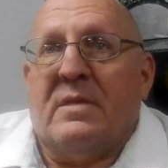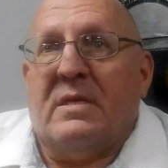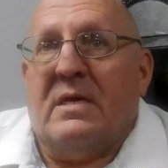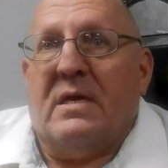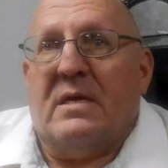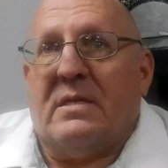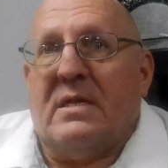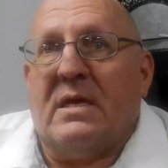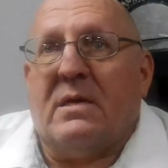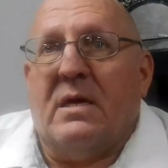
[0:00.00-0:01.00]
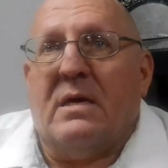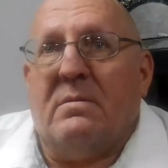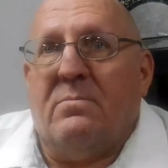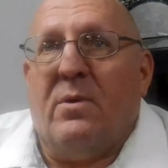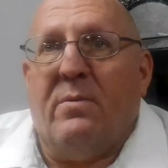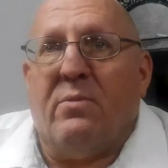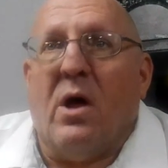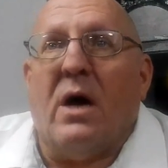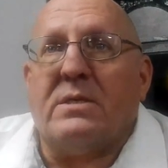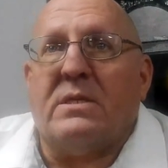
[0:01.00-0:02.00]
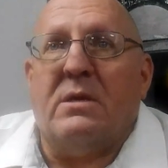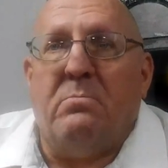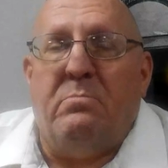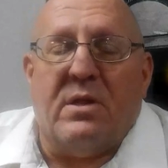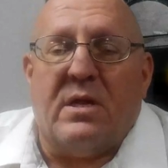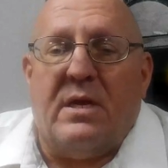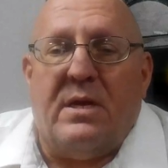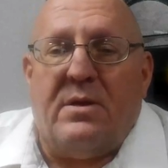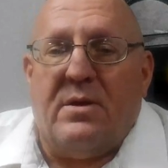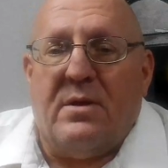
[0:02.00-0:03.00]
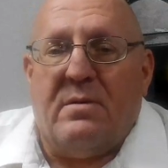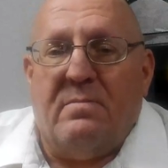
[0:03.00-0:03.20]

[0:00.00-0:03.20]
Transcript: I think uh, we've lost the ability to